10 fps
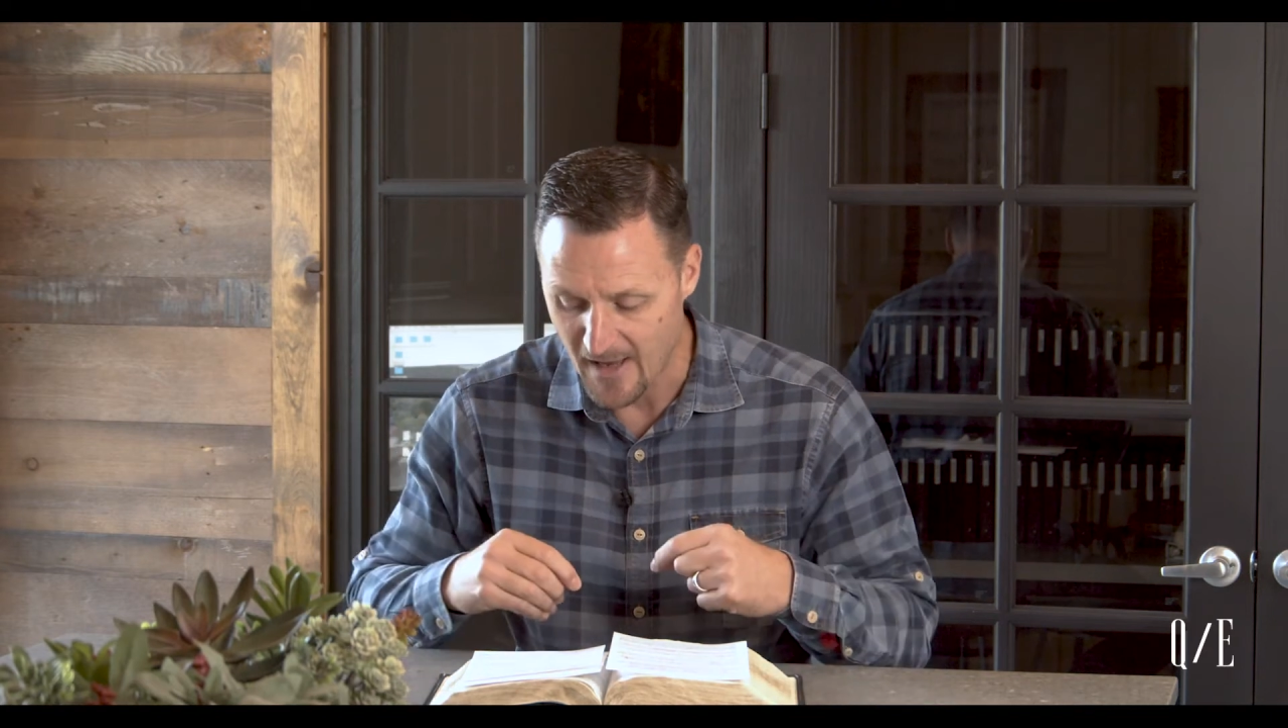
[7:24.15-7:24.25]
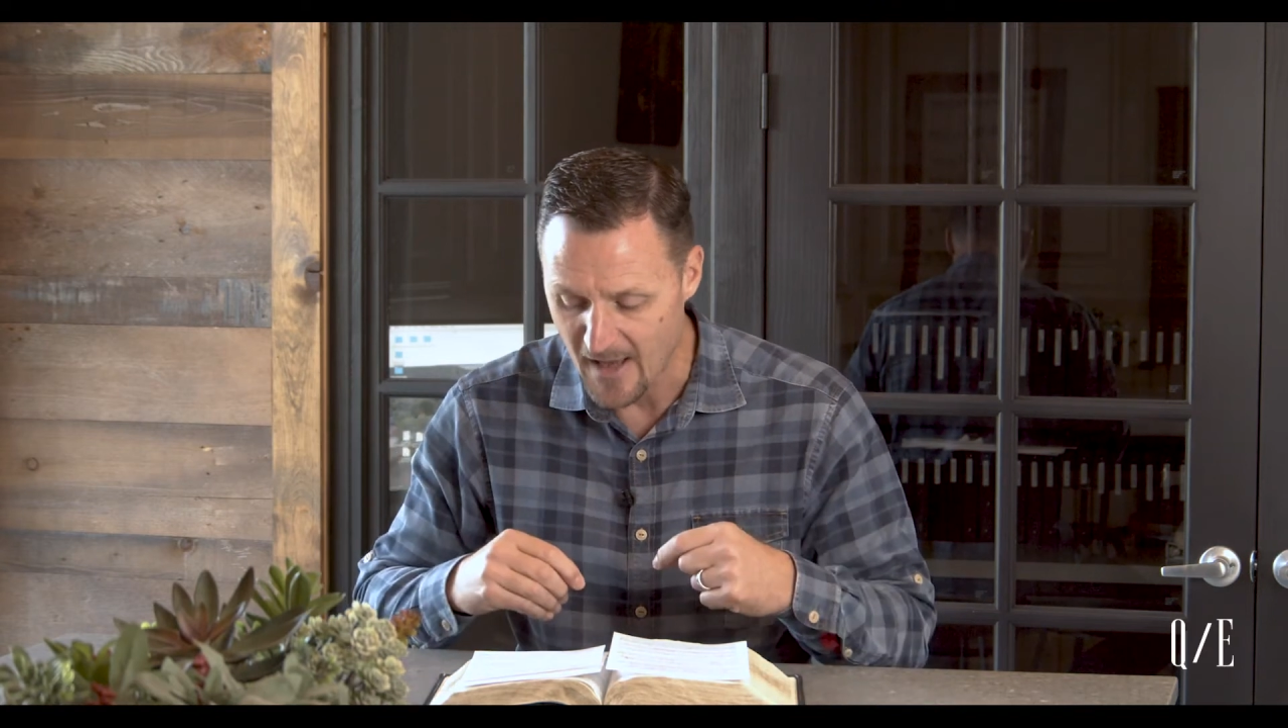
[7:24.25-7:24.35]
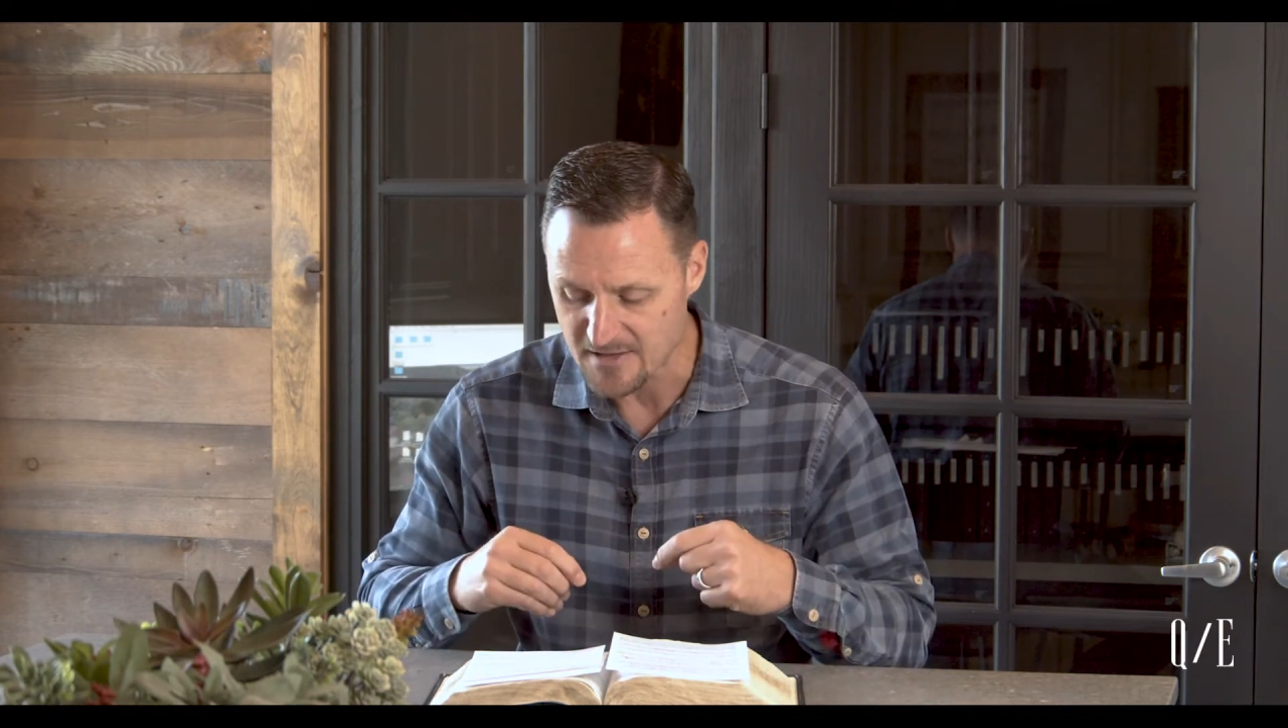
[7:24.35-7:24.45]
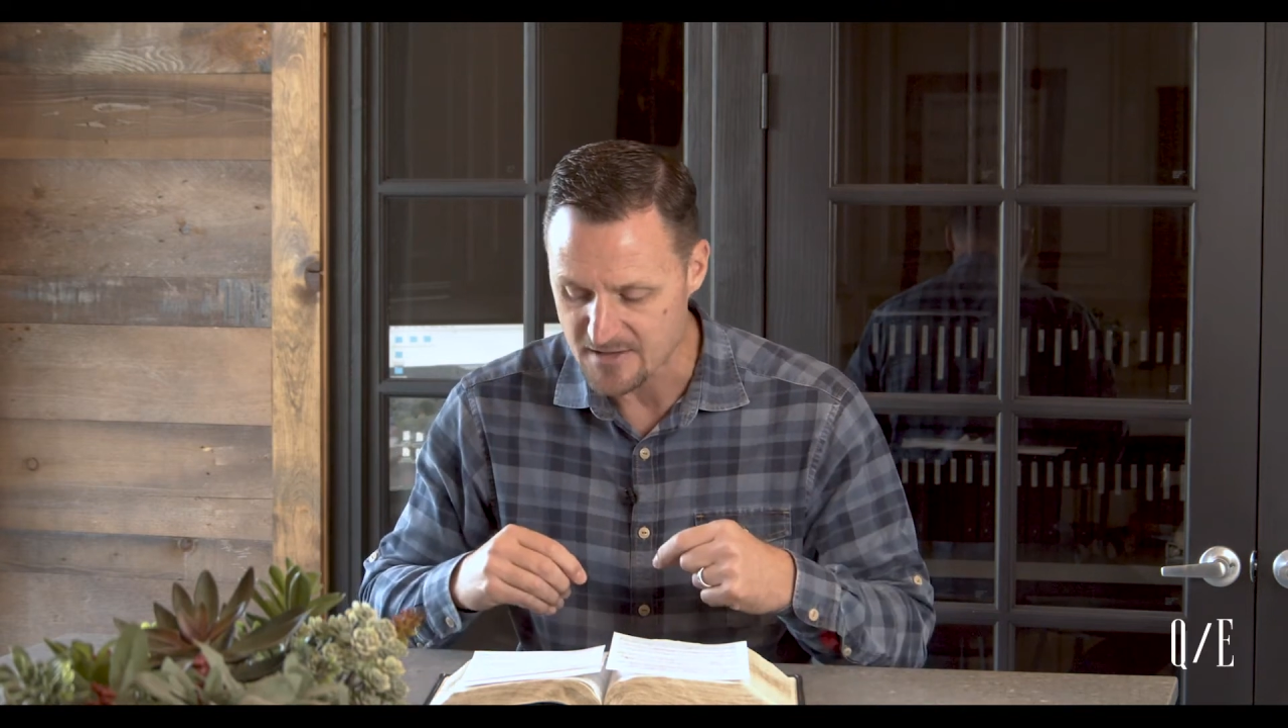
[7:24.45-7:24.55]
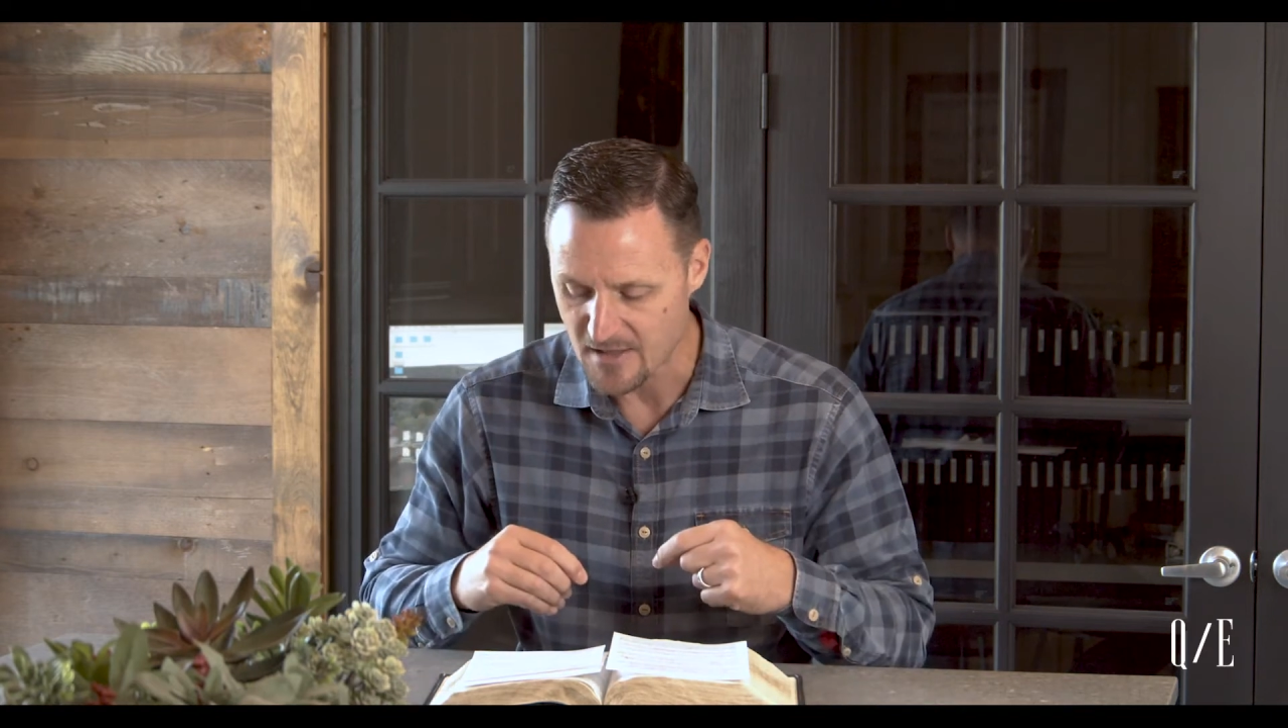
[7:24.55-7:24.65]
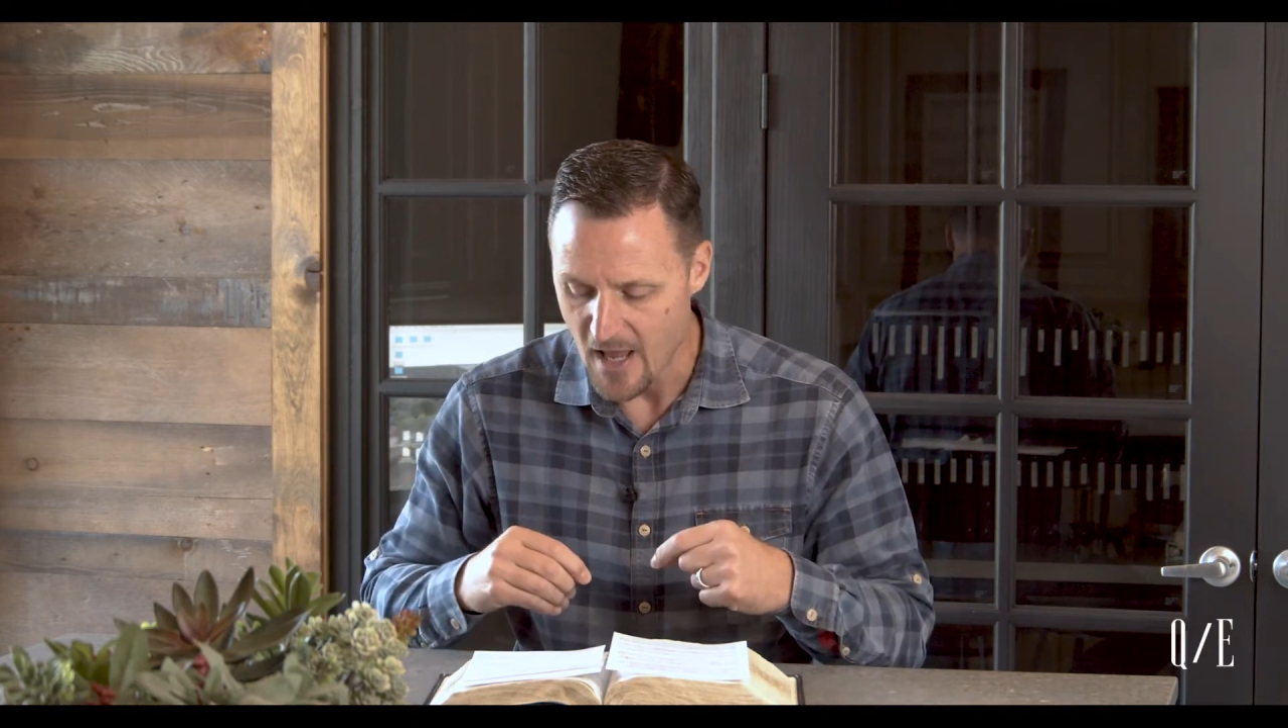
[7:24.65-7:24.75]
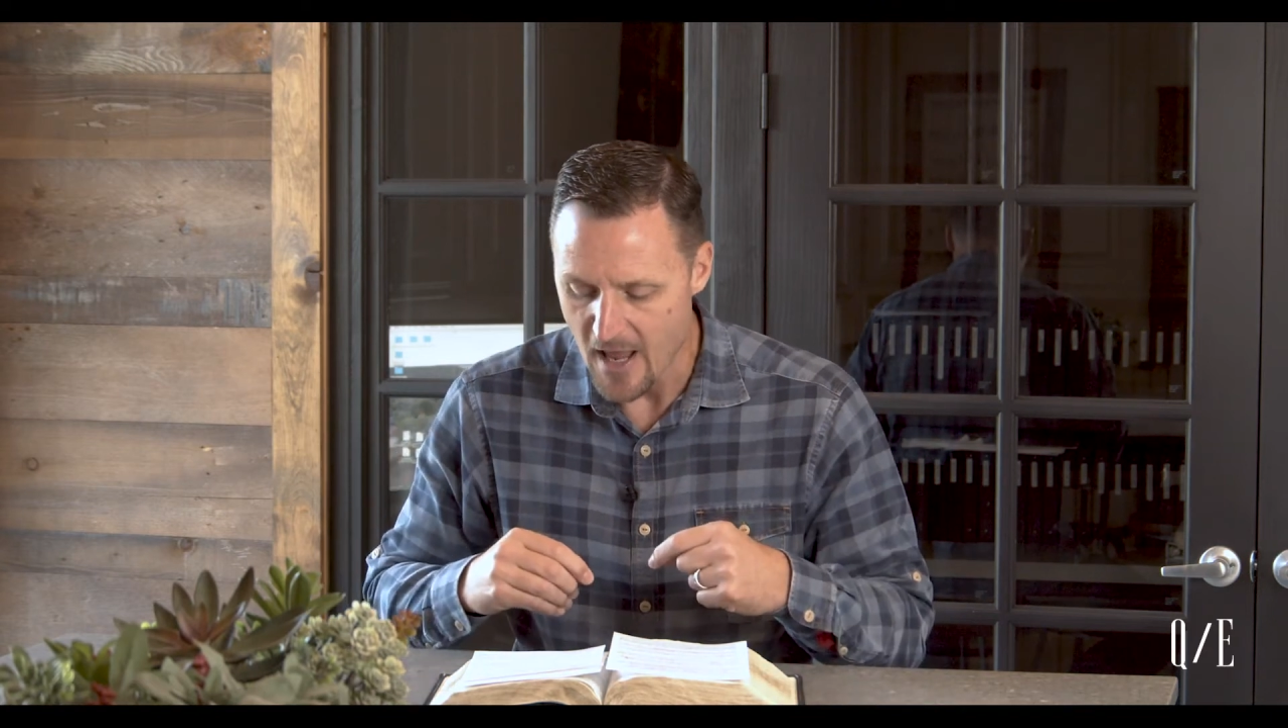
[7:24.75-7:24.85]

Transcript: us.